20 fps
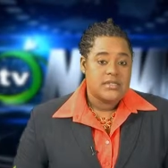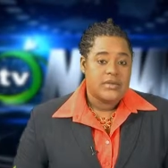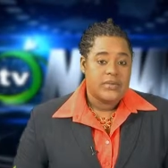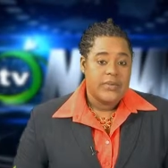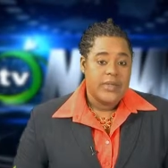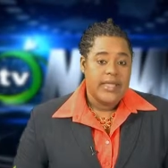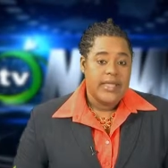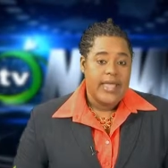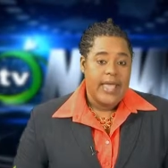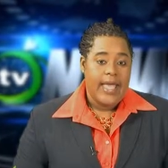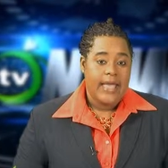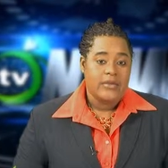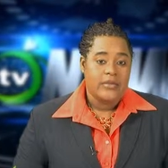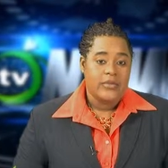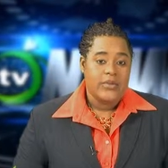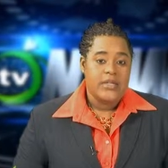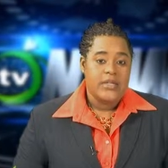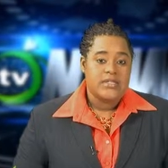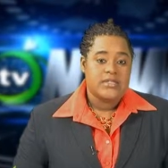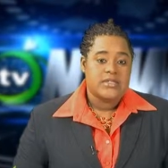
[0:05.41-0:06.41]
La Raye
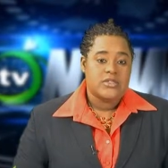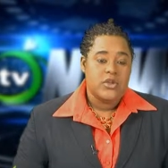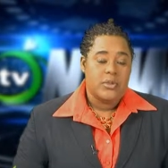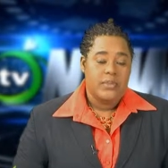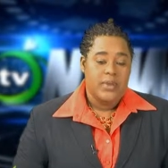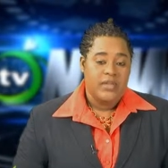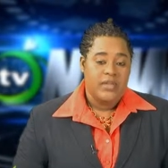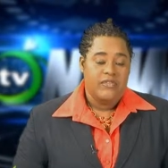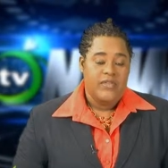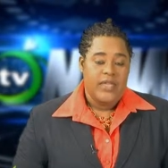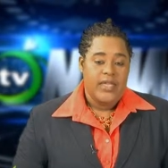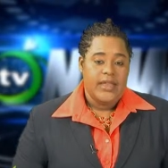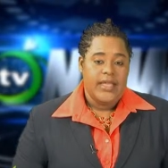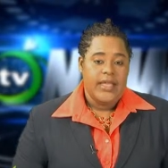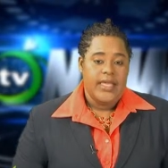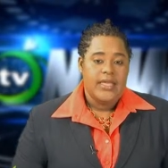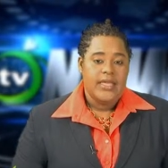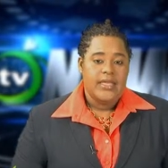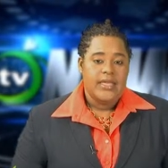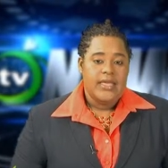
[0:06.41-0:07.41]
Canaries, Dominic
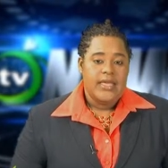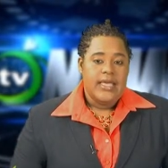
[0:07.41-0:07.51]
Fedee,